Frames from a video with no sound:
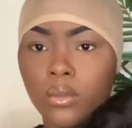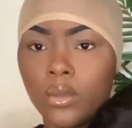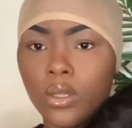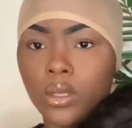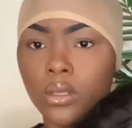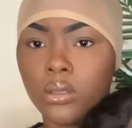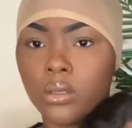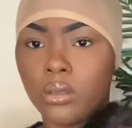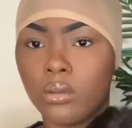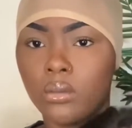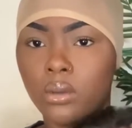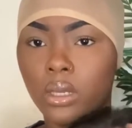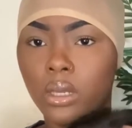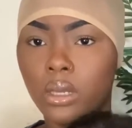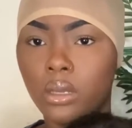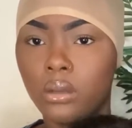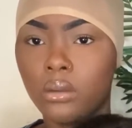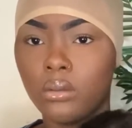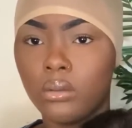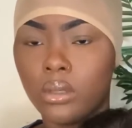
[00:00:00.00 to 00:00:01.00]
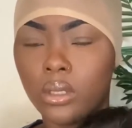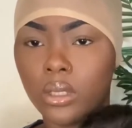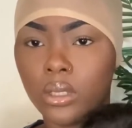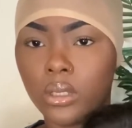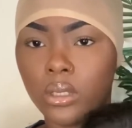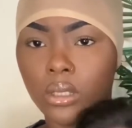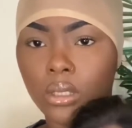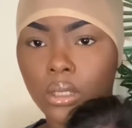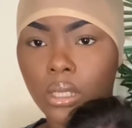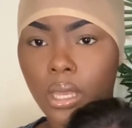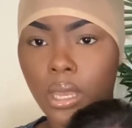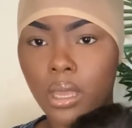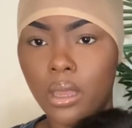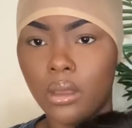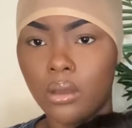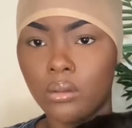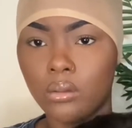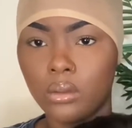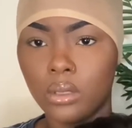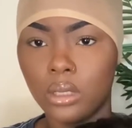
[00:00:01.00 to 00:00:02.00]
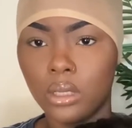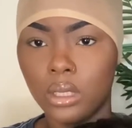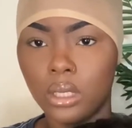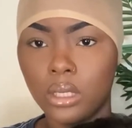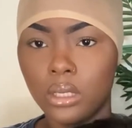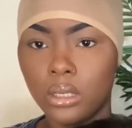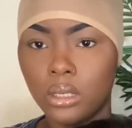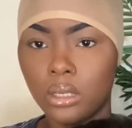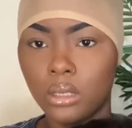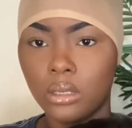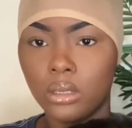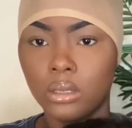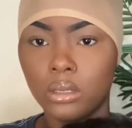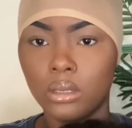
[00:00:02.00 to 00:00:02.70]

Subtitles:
So now this is how the lace looks.